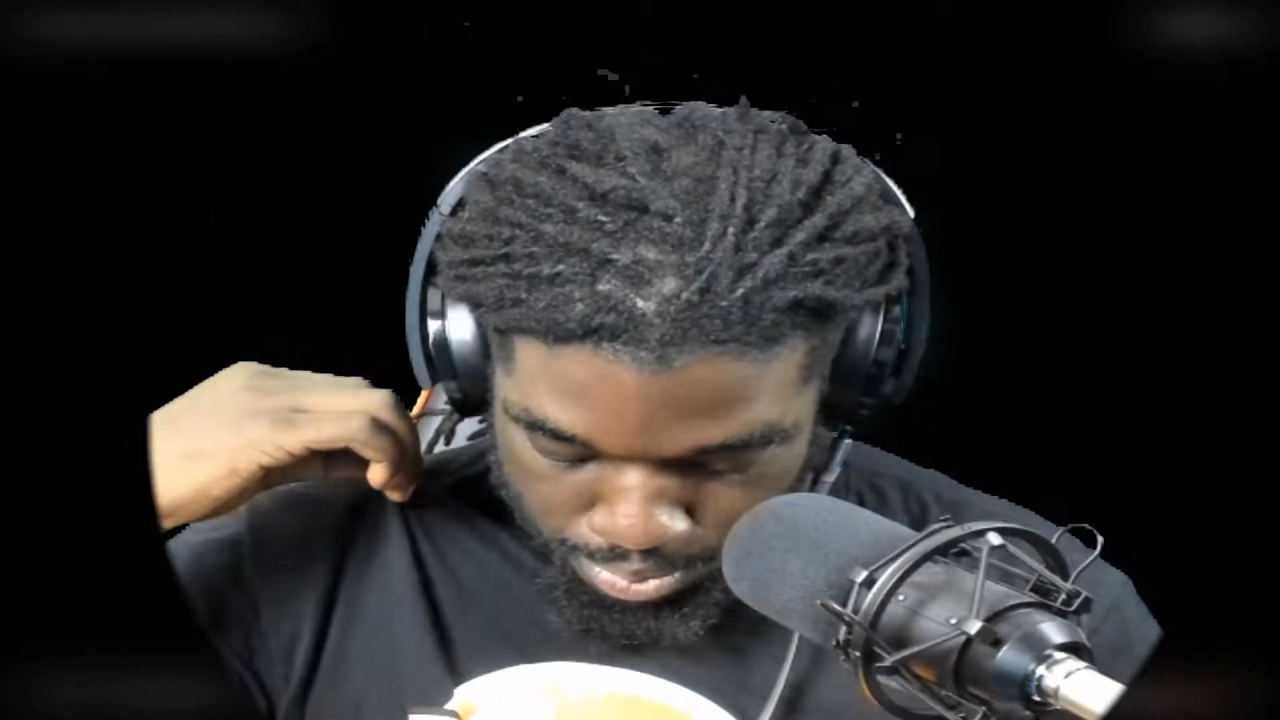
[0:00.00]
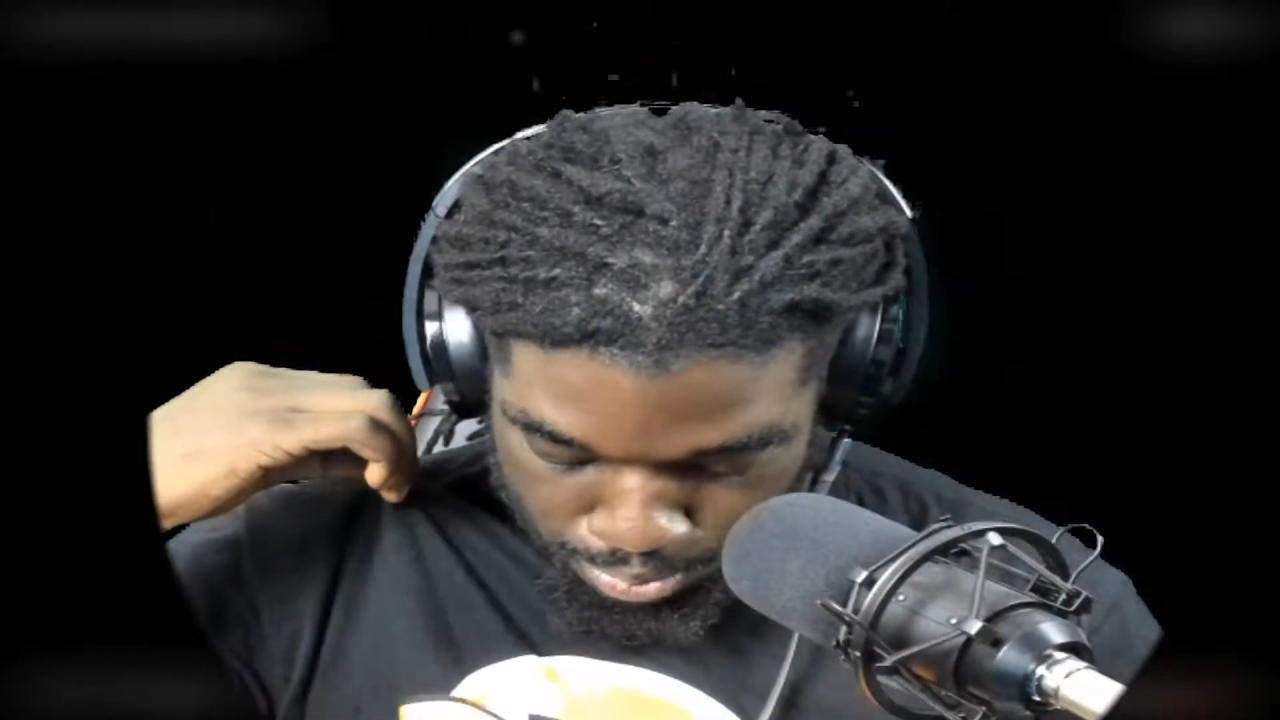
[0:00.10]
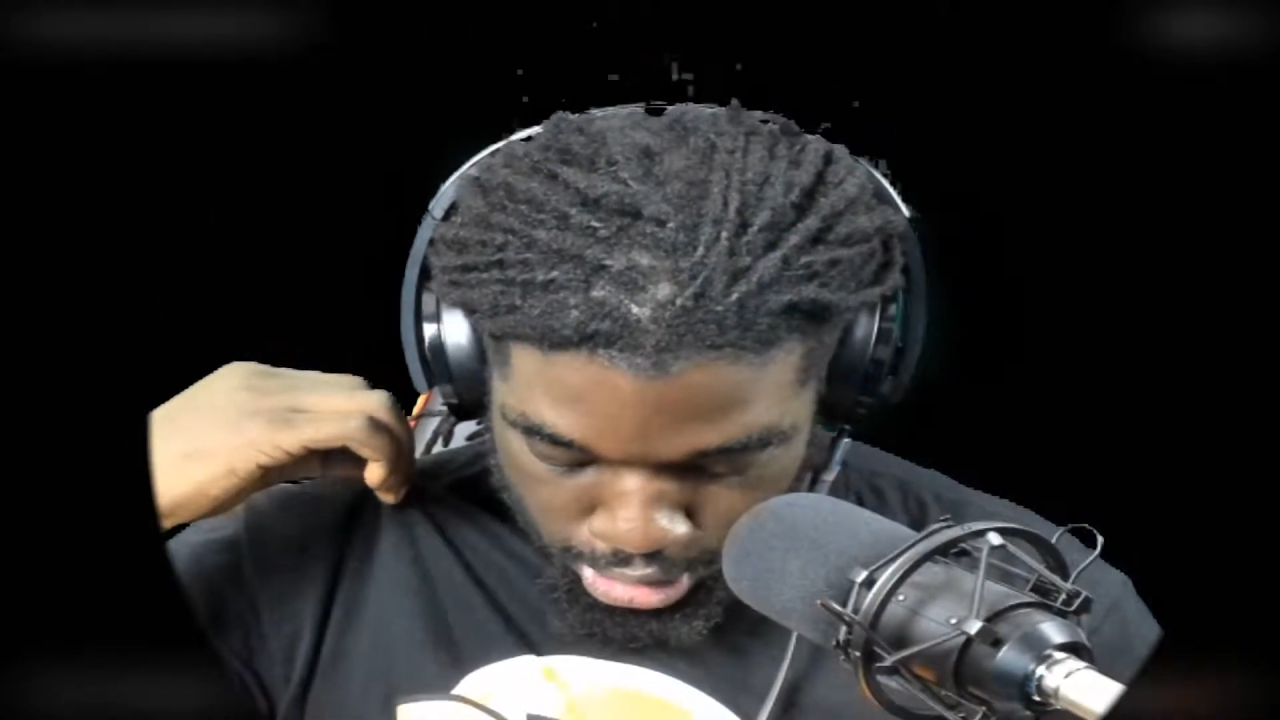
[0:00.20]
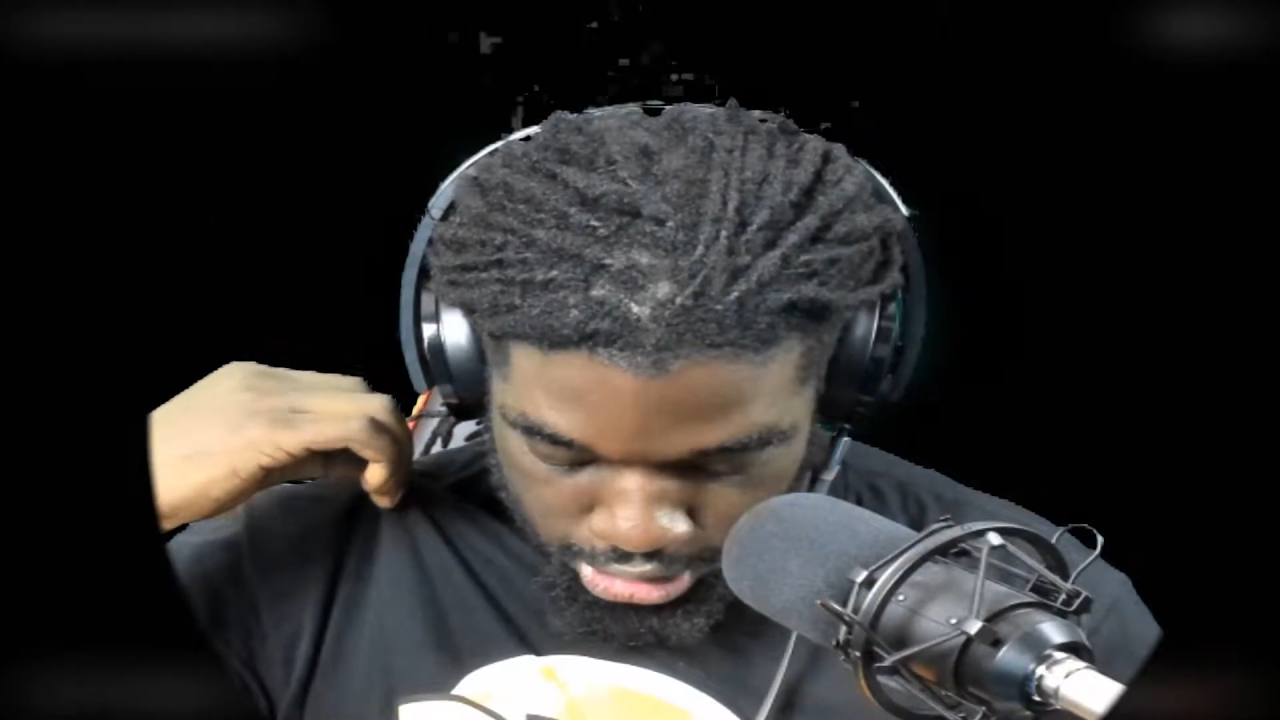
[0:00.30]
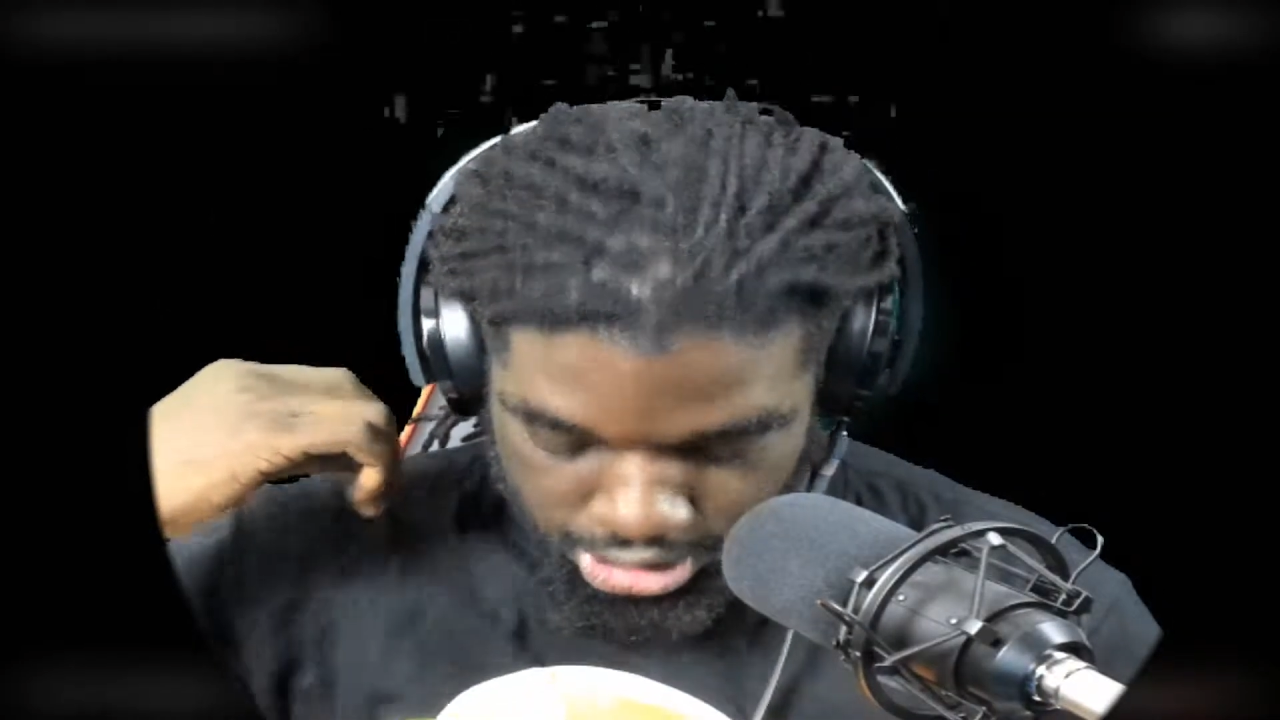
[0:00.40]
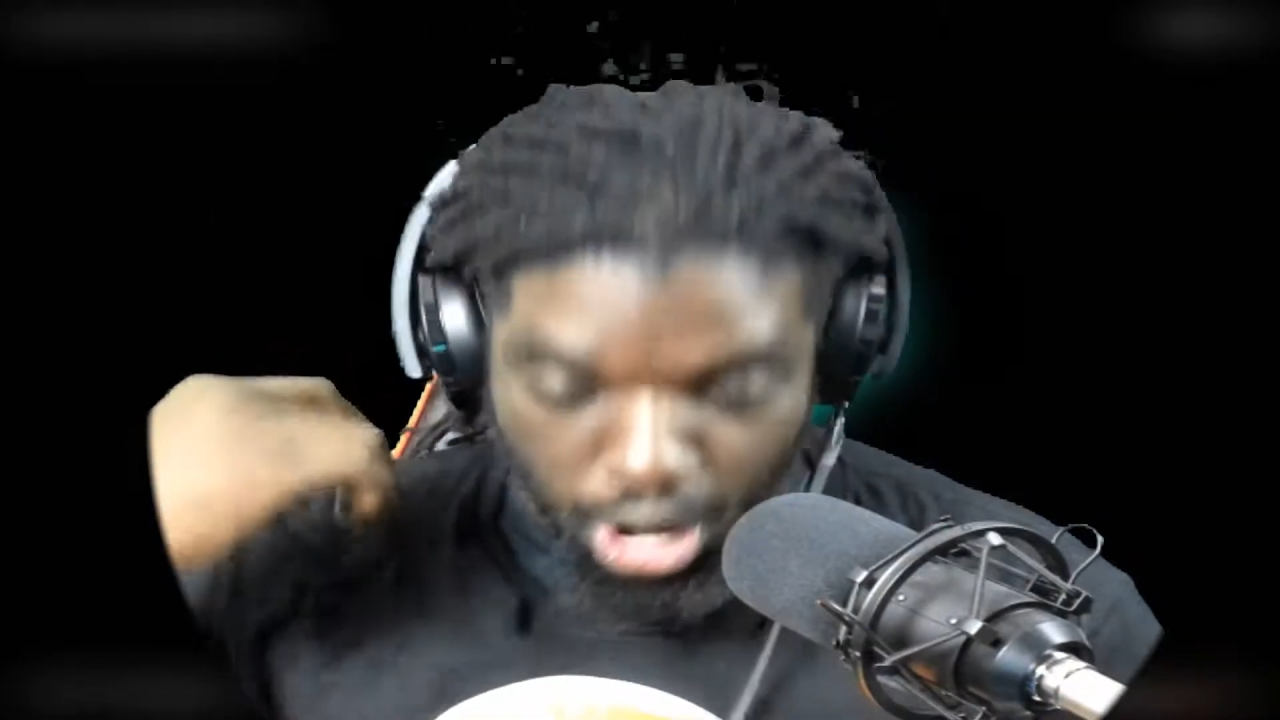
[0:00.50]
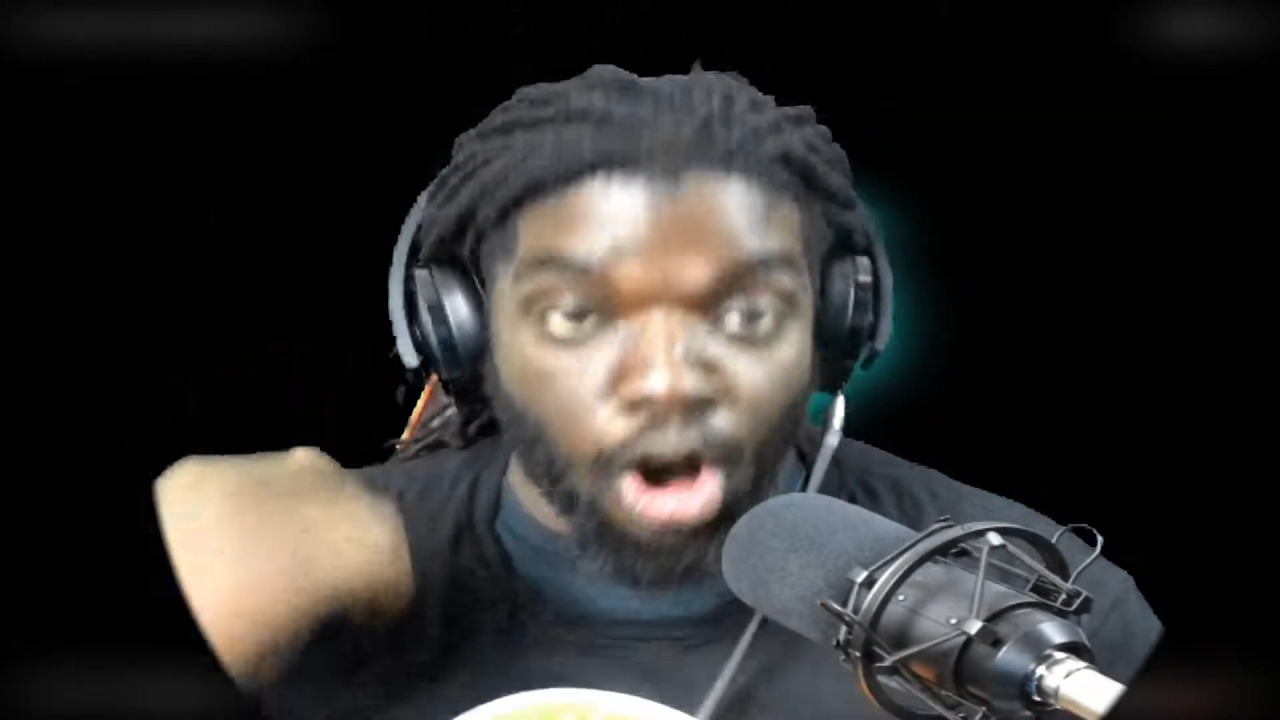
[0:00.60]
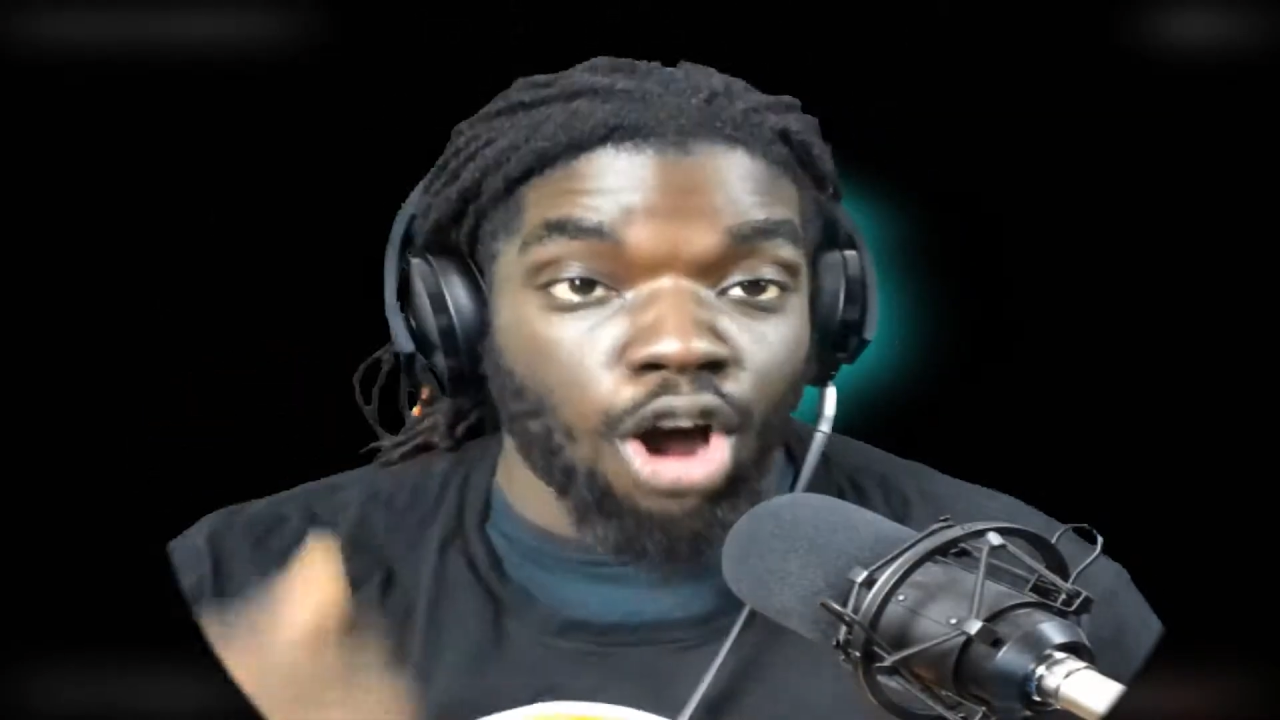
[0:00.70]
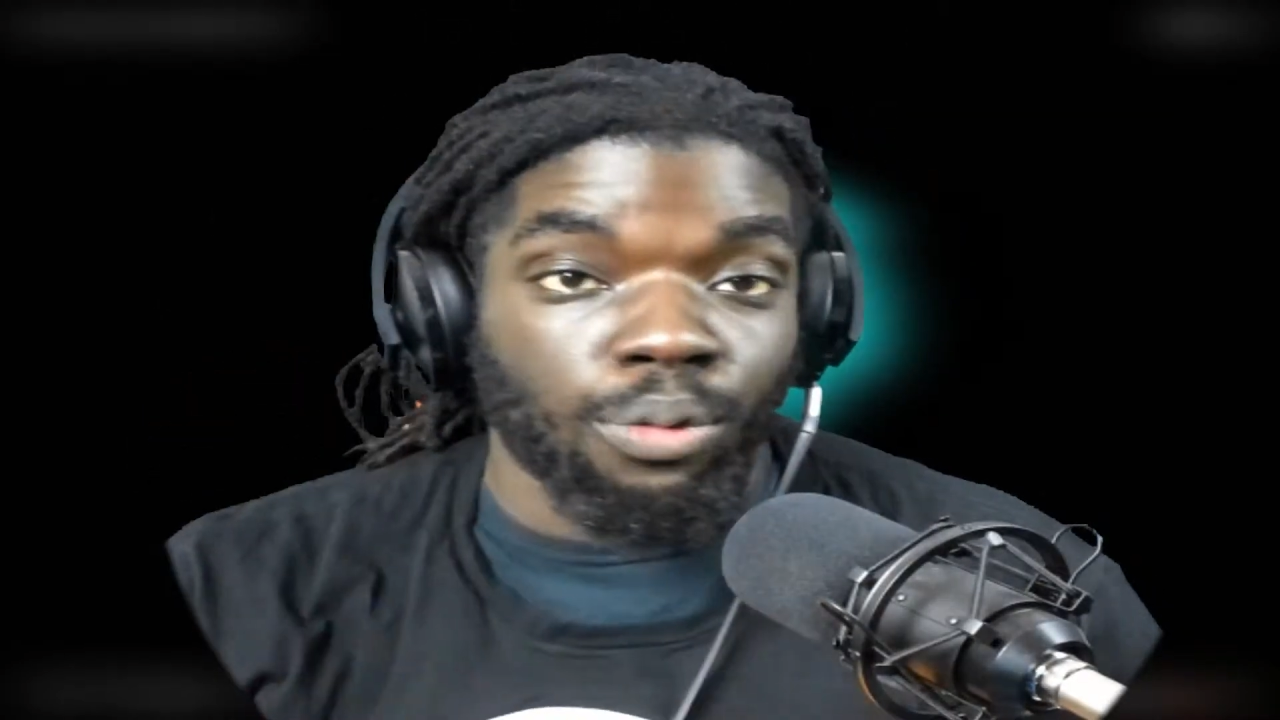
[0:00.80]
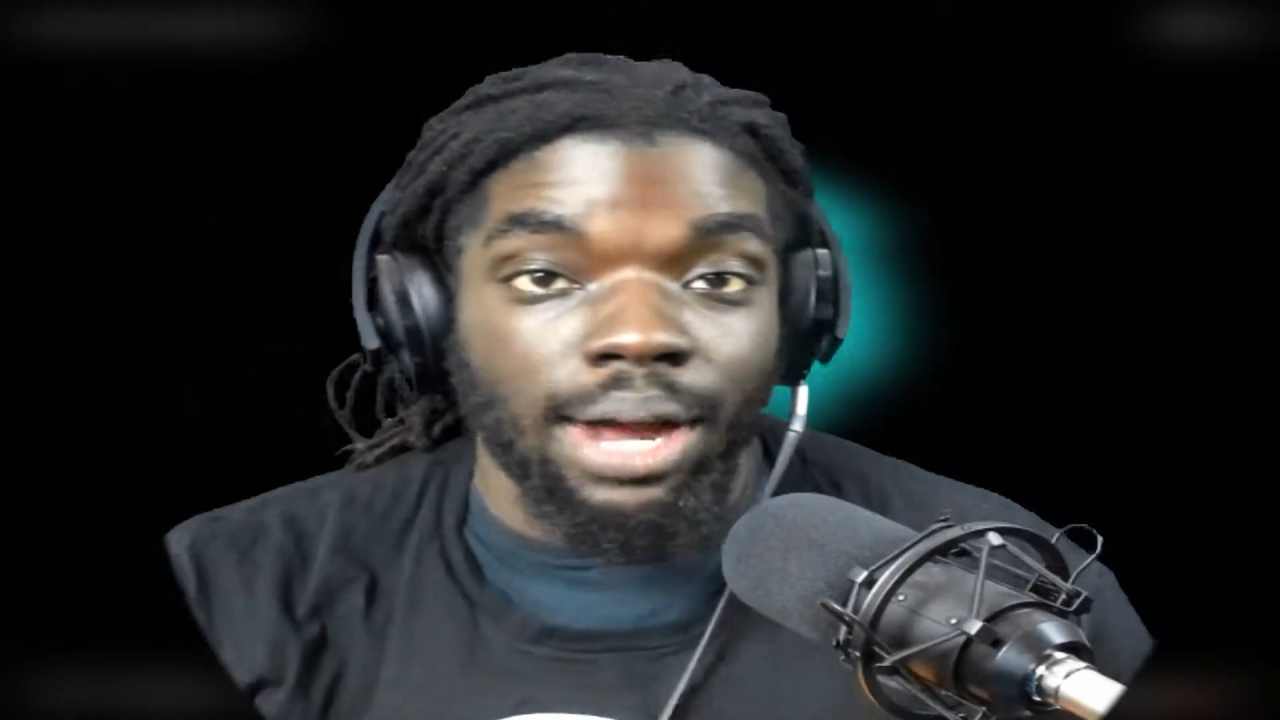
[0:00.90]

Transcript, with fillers: merch on